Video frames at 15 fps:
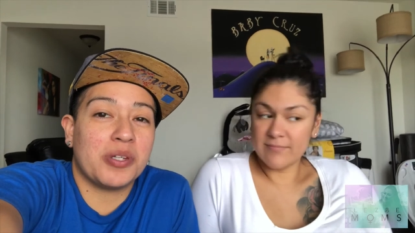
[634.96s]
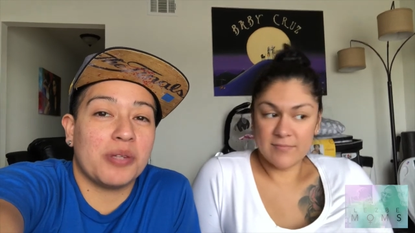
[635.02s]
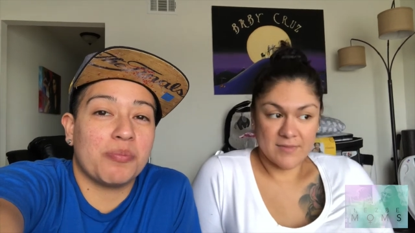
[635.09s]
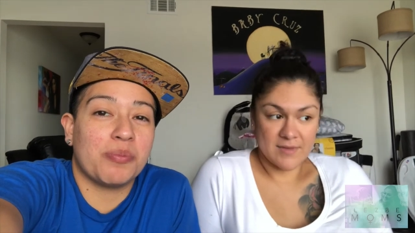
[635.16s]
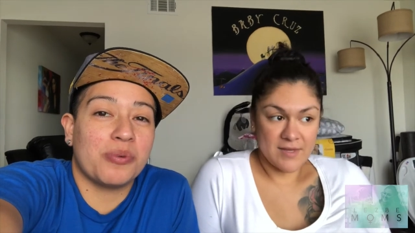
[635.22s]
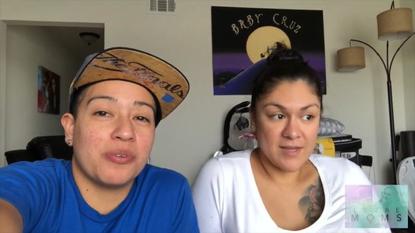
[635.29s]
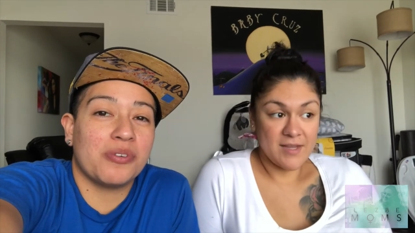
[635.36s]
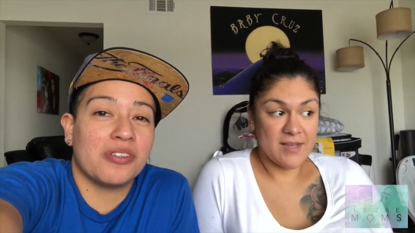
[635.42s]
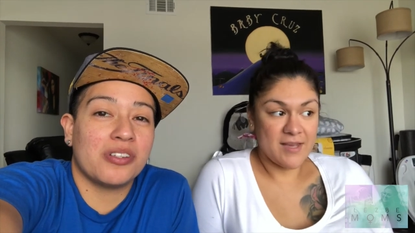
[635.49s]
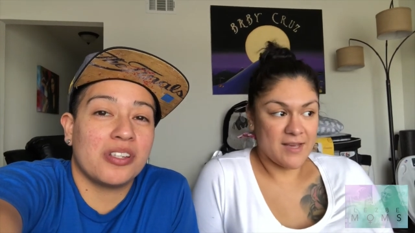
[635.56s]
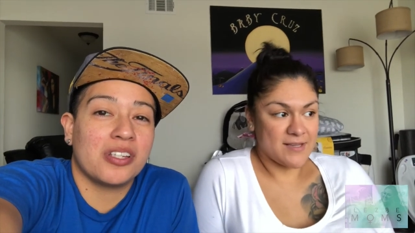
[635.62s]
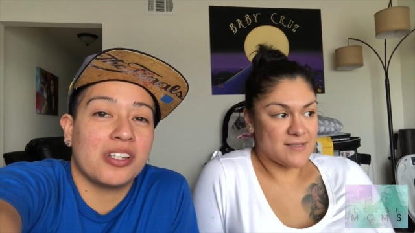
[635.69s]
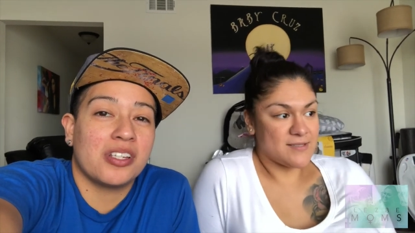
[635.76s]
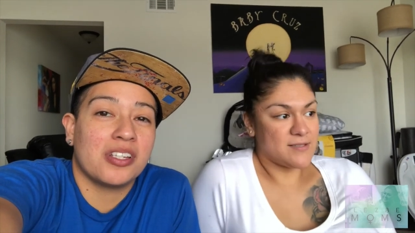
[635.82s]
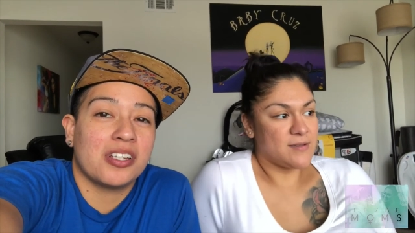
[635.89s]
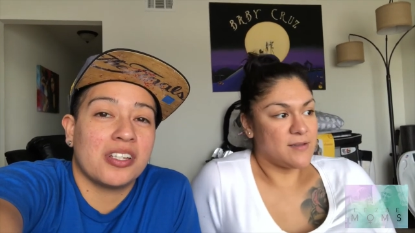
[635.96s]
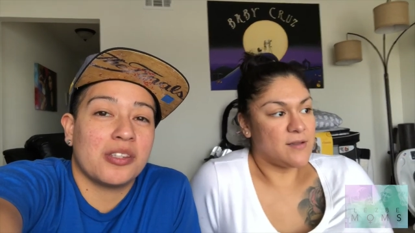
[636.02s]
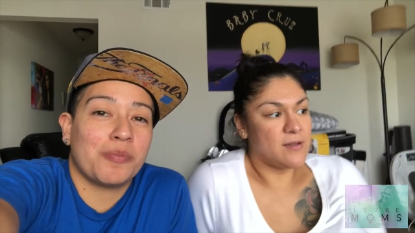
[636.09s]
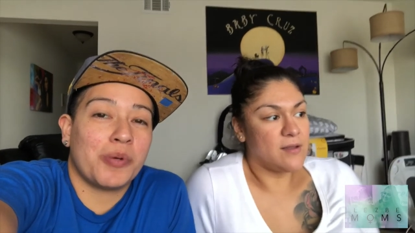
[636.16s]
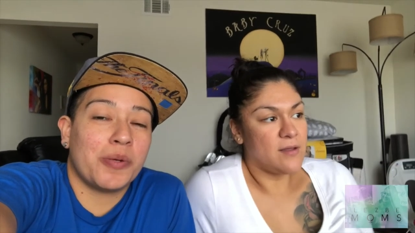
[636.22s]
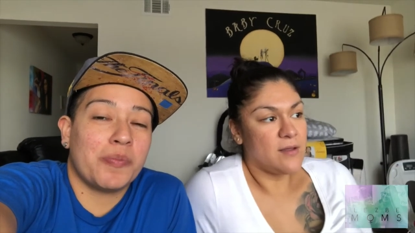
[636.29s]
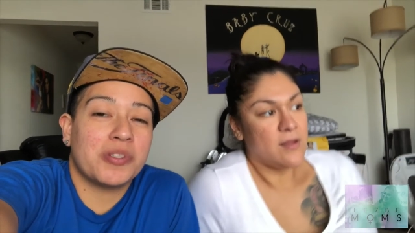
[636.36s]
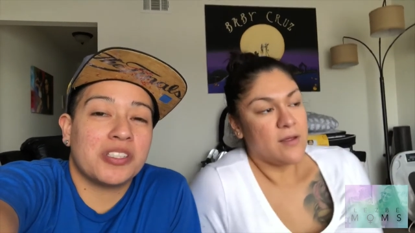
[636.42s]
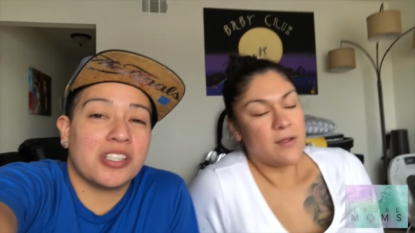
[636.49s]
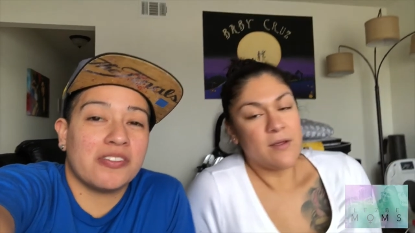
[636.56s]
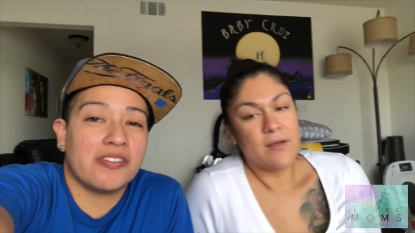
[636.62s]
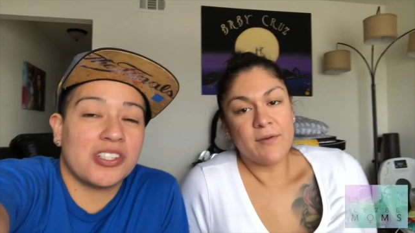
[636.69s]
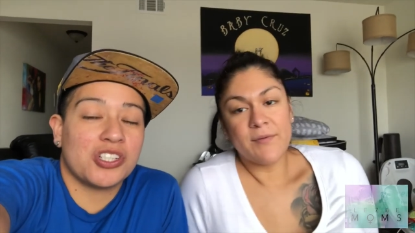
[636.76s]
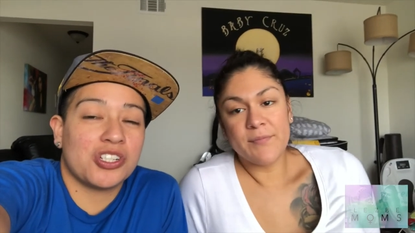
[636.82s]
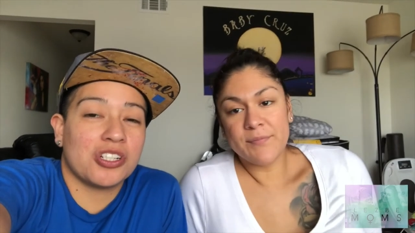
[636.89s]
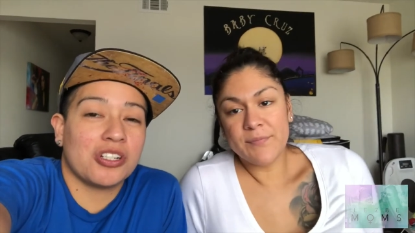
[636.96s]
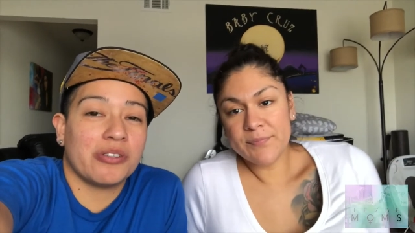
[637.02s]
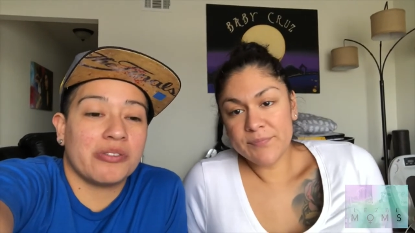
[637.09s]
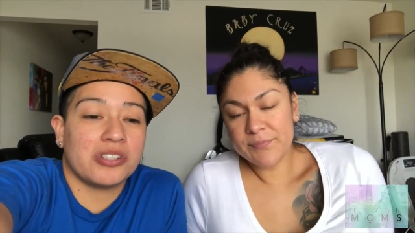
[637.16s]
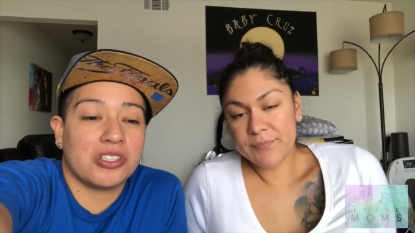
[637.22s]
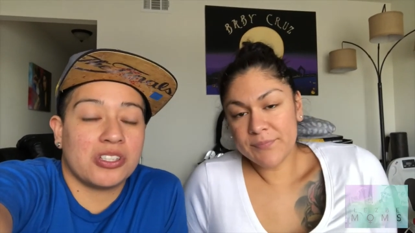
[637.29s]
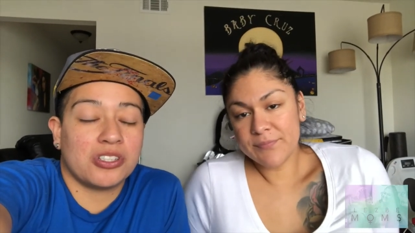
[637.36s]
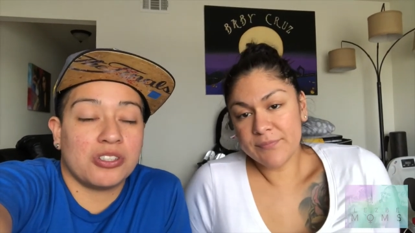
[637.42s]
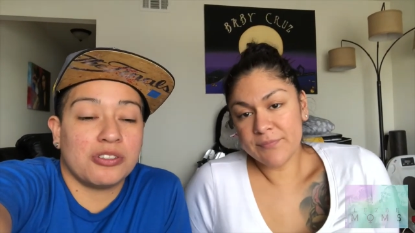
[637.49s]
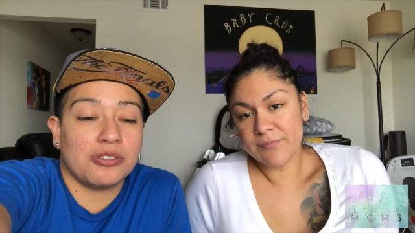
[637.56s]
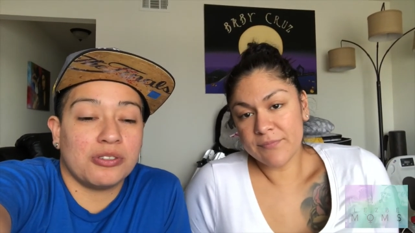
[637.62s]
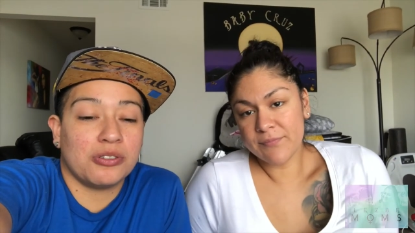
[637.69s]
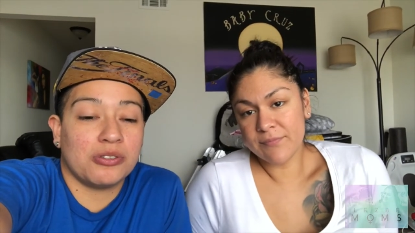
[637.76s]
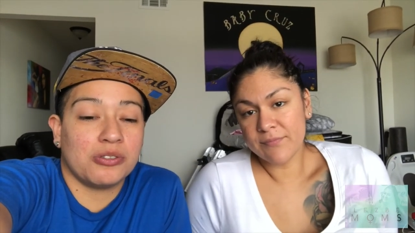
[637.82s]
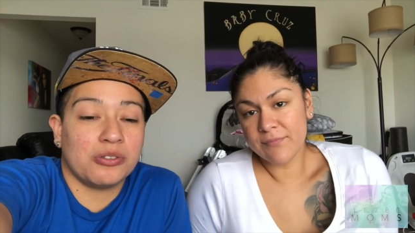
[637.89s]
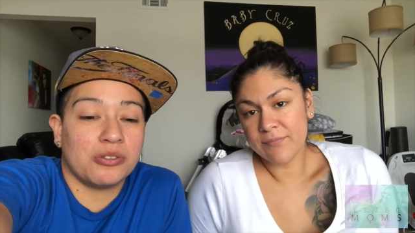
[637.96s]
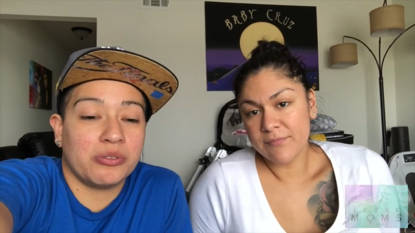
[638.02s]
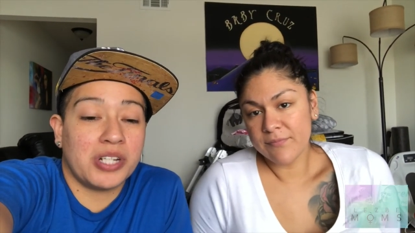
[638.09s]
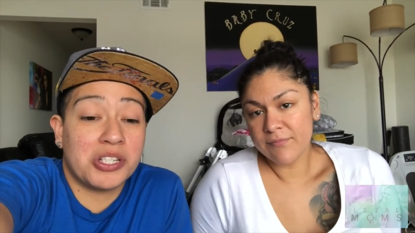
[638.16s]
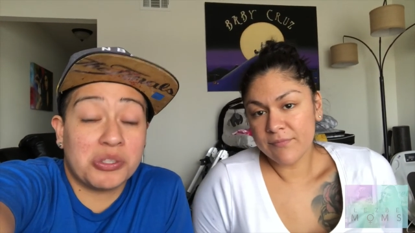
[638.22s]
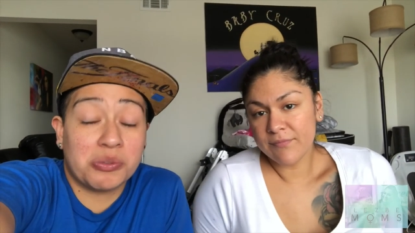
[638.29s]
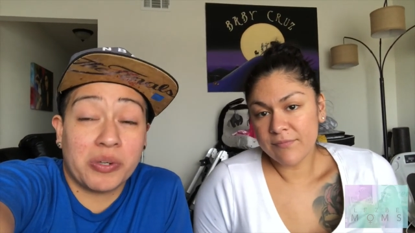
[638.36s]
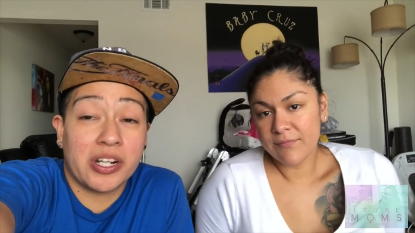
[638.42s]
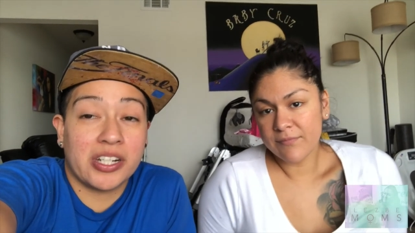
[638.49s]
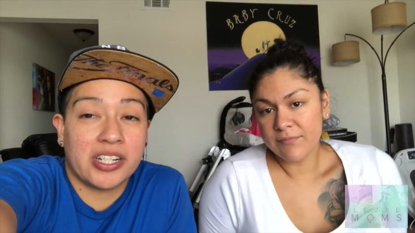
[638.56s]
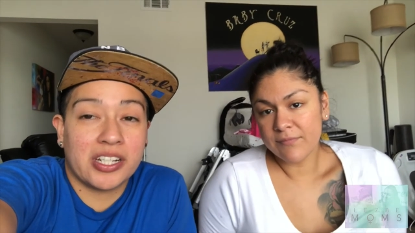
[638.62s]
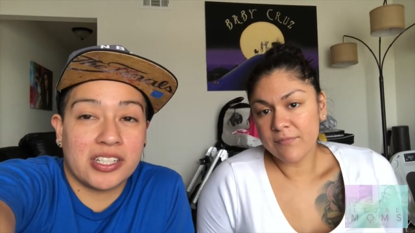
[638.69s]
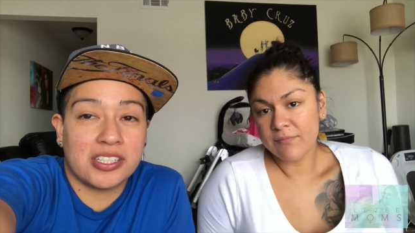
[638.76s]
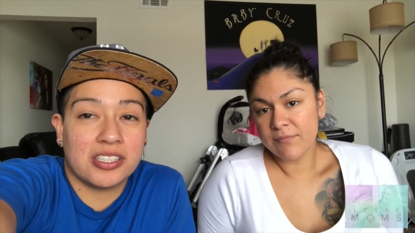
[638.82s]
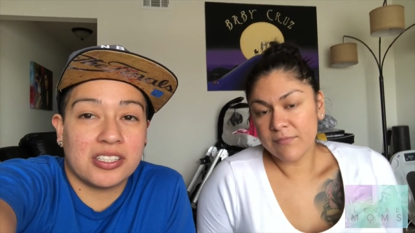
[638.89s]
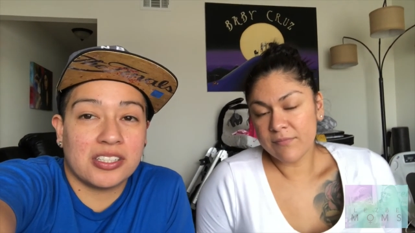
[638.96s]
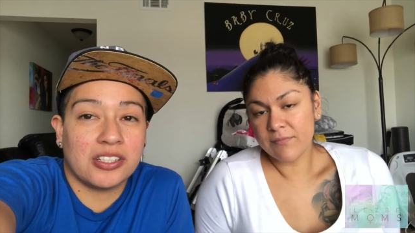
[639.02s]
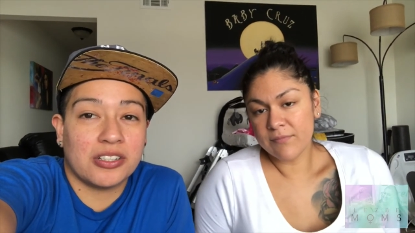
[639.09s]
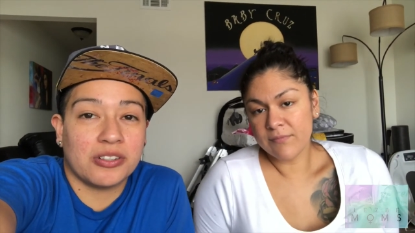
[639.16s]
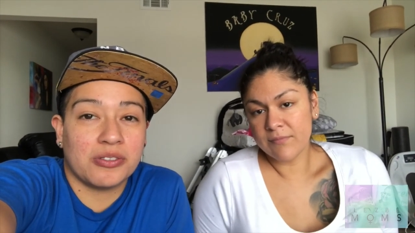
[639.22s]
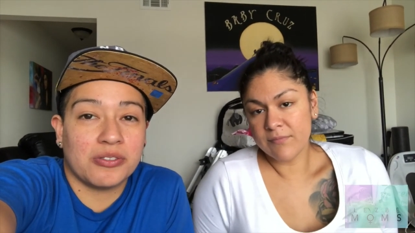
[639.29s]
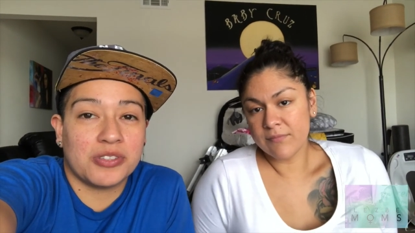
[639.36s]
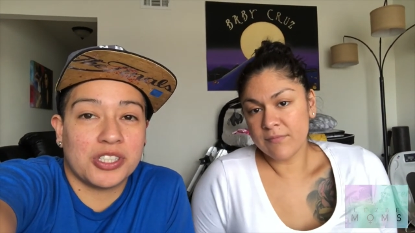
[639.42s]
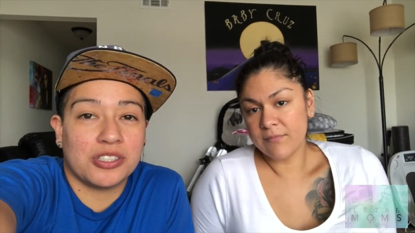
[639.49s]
Speaker 1: people. Yeah. Purpose of this show is to raise awareness, you know,